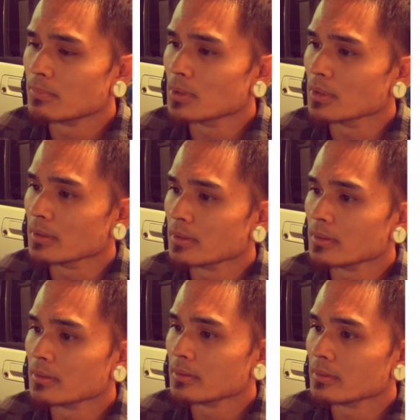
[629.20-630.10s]
But
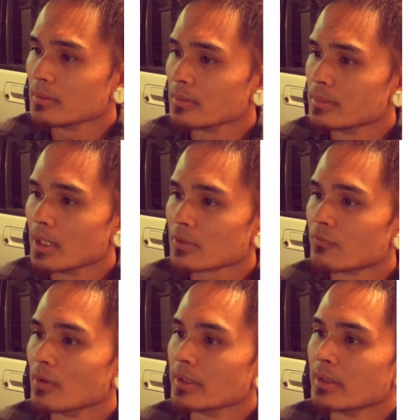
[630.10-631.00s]
yeah, it's
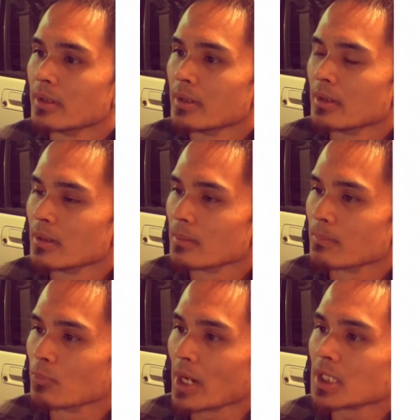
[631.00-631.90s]
funny.
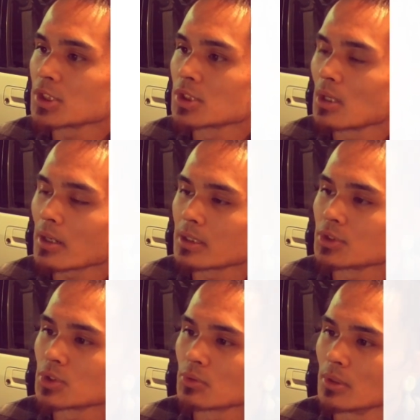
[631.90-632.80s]
Branded shock
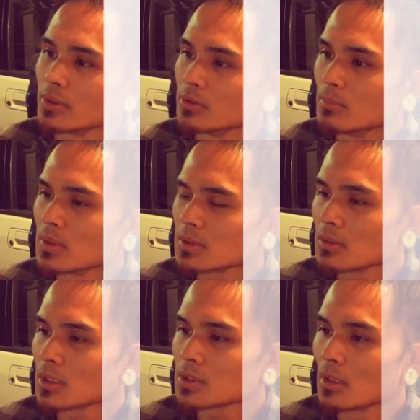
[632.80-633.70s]
and strut. You must
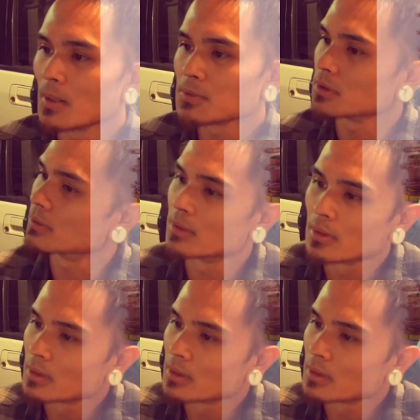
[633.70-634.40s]
select an option.